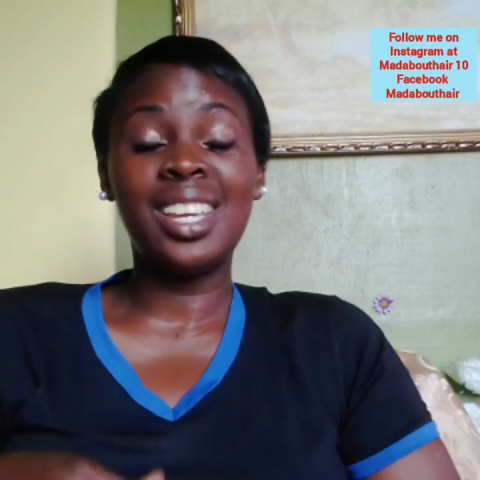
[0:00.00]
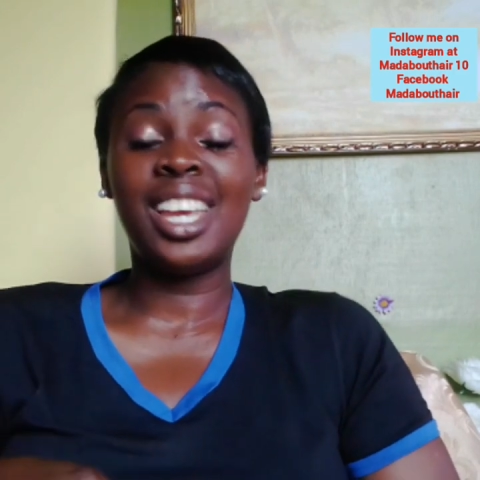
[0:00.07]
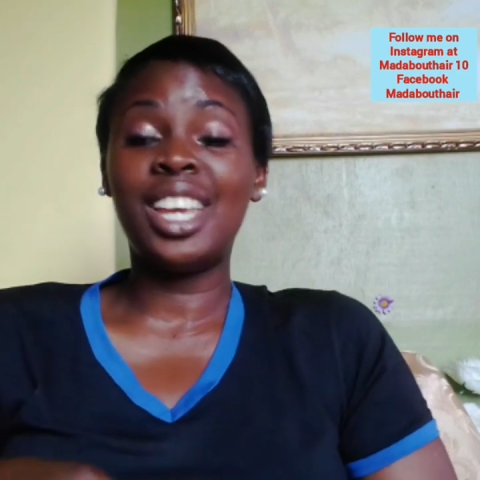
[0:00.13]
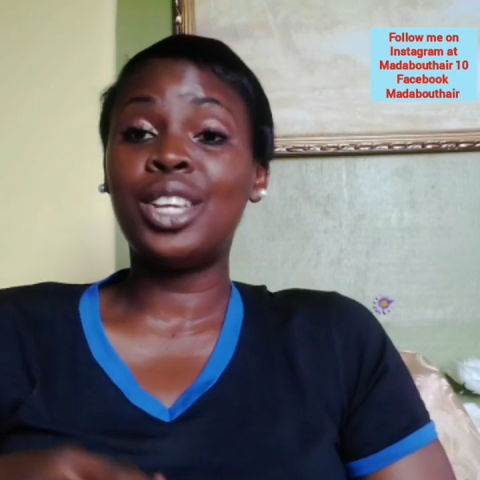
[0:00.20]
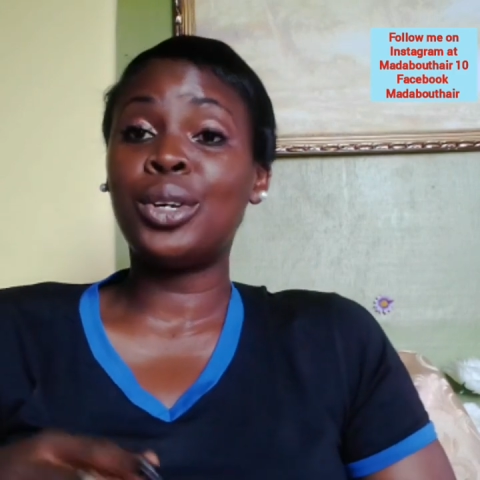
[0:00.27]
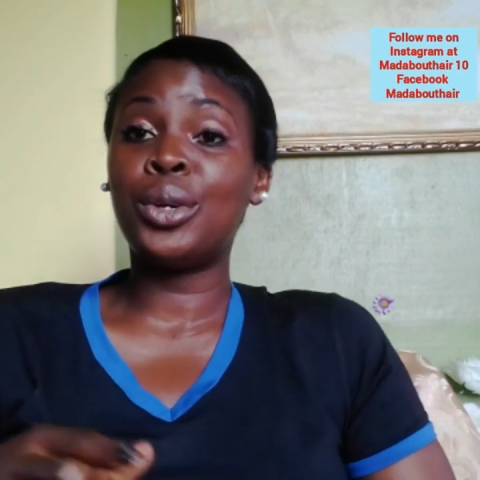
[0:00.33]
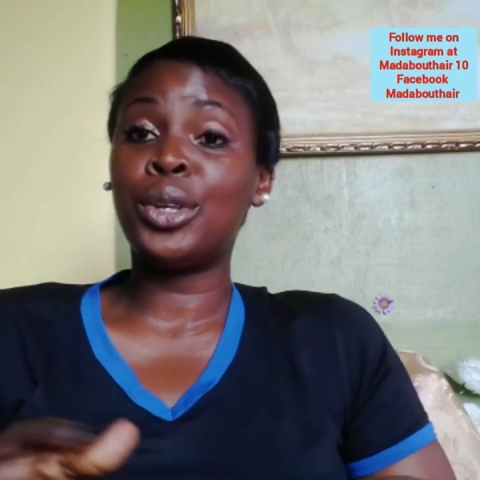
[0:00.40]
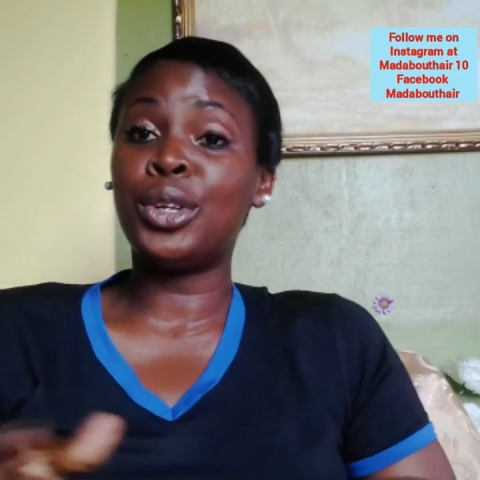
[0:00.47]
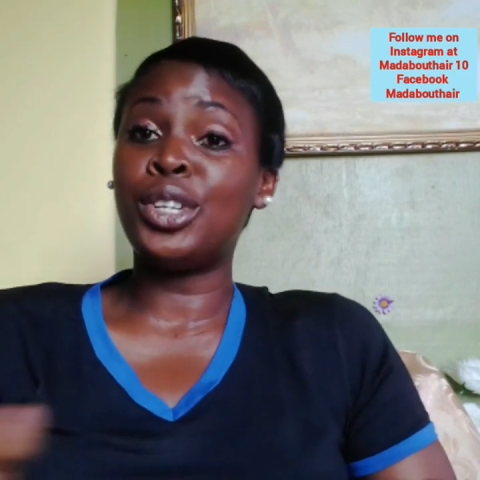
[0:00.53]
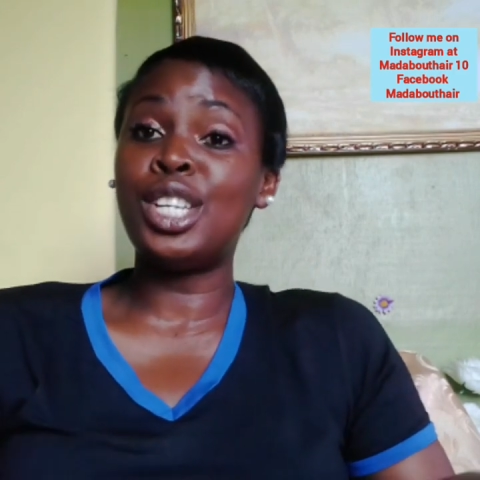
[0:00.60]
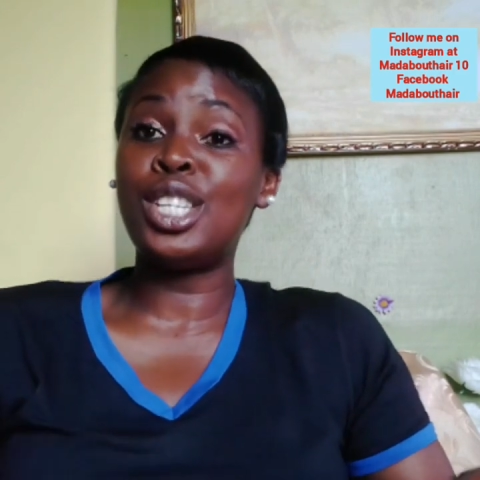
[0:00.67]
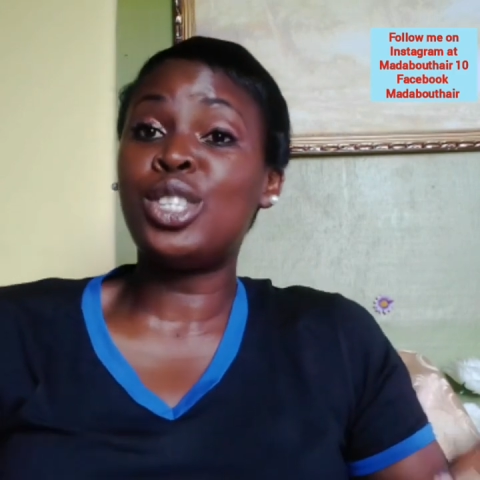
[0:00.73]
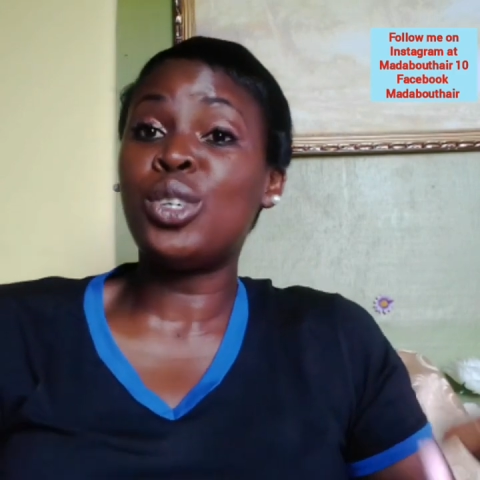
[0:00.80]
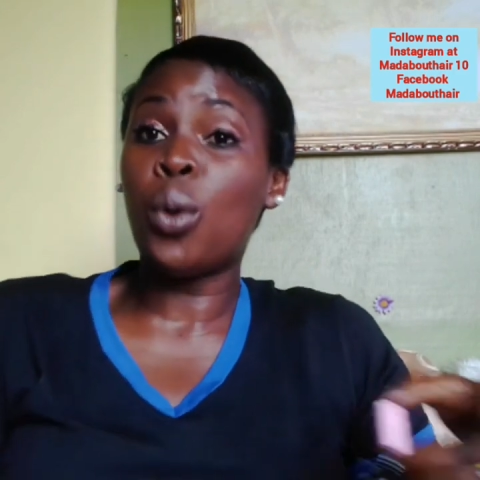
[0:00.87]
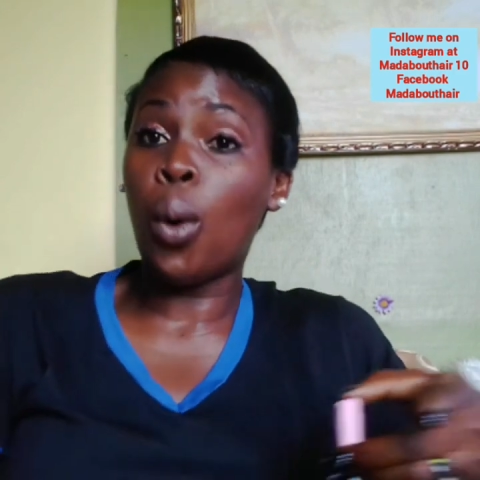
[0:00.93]
hair, you
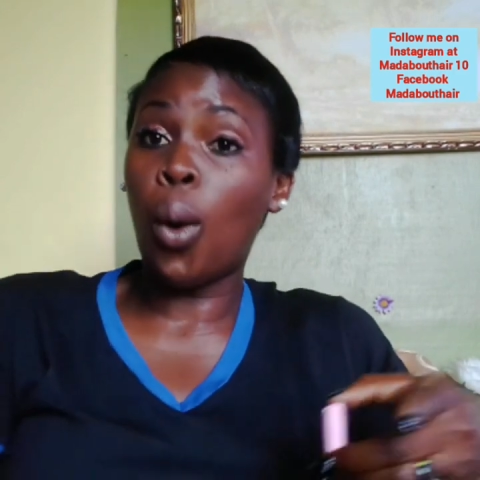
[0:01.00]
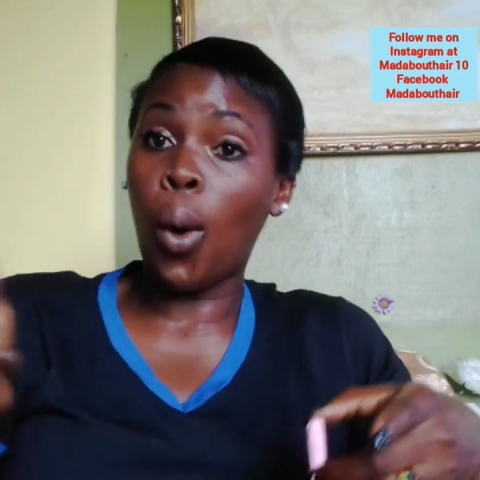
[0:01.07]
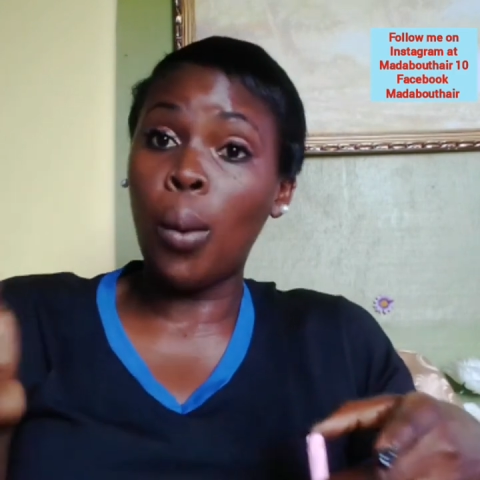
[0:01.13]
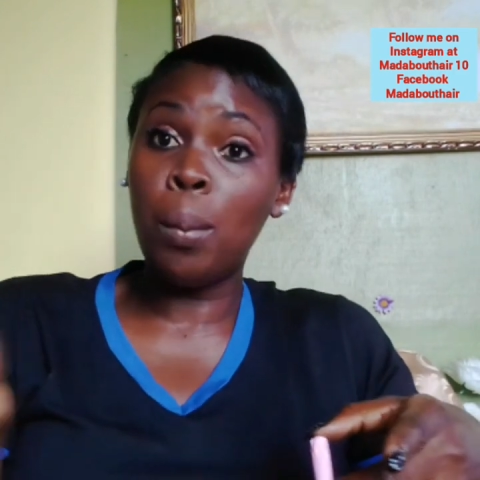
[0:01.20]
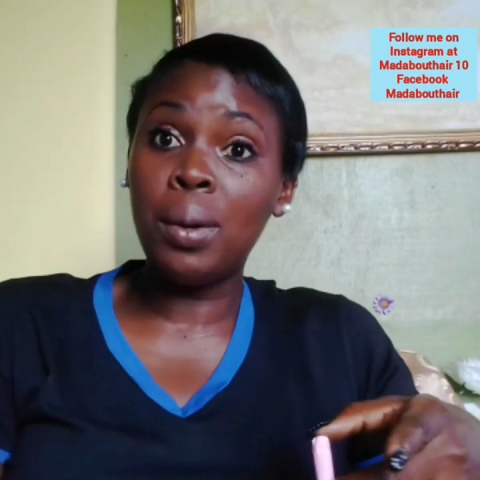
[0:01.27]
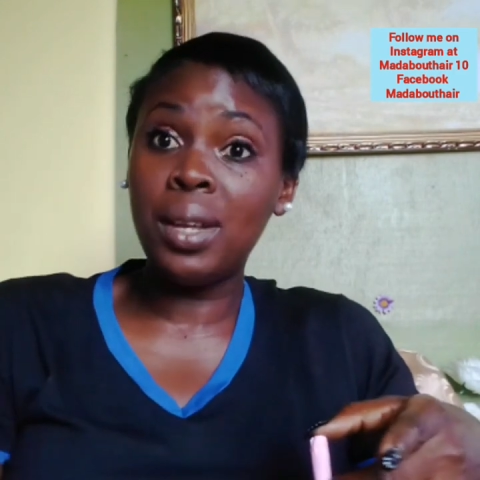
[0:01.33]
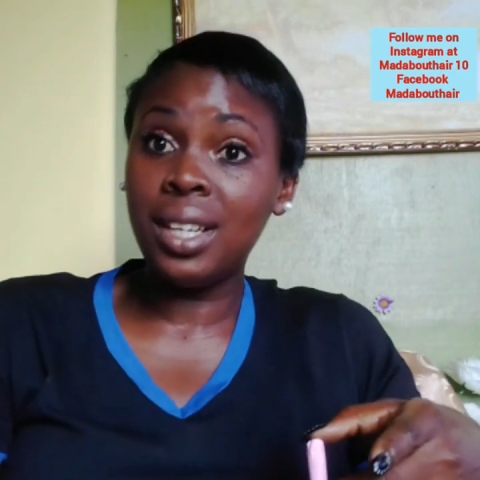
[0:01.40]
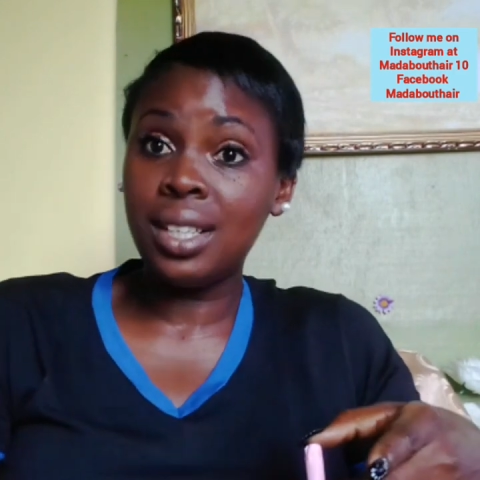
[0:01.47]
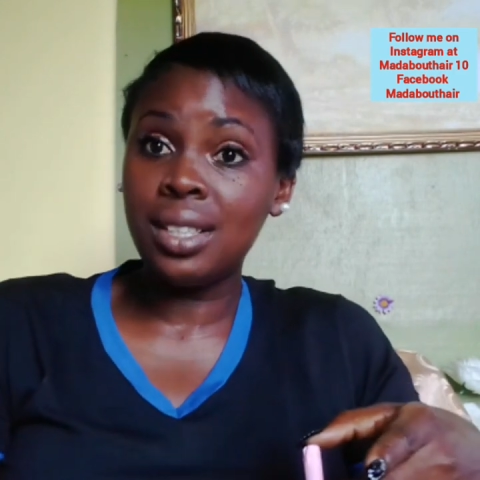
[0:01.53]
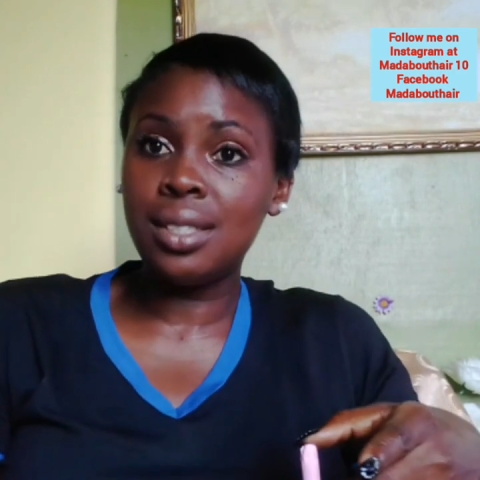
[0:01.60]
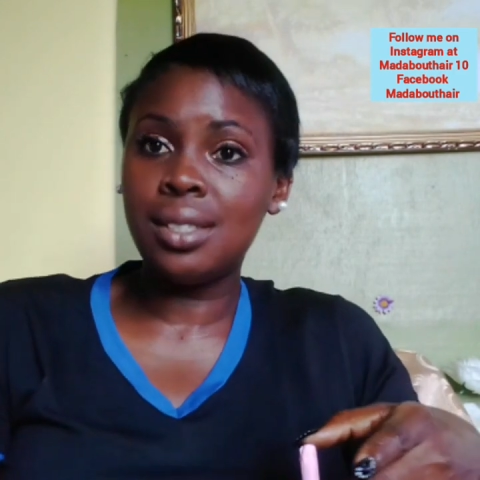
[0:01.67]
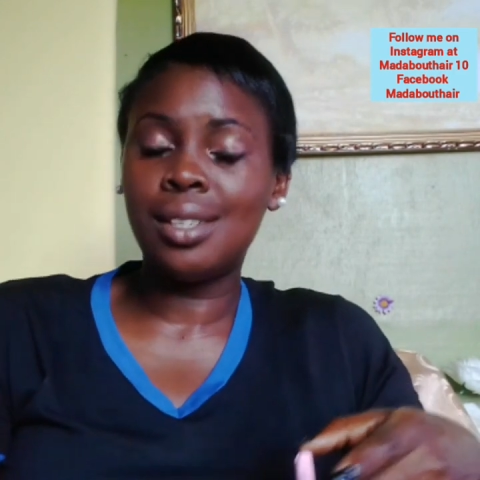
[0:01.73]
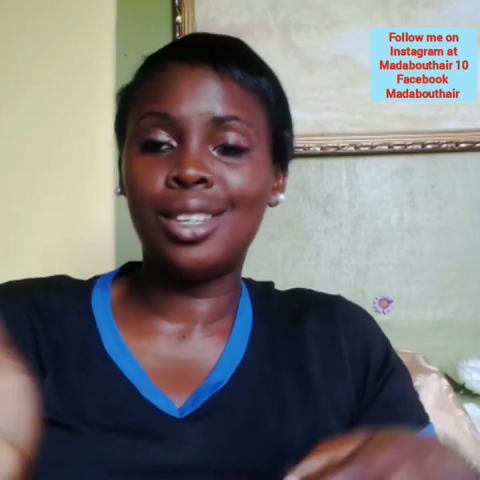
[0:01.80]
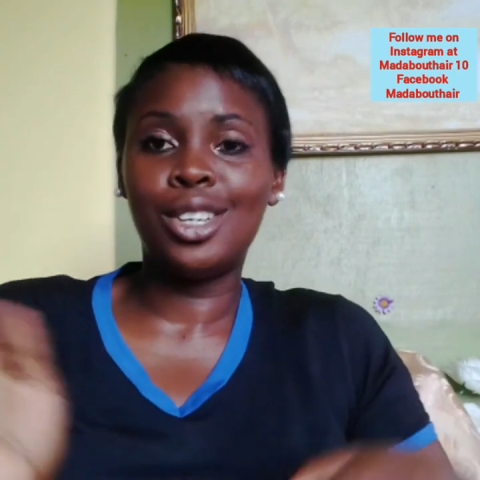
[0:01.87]
need to open it.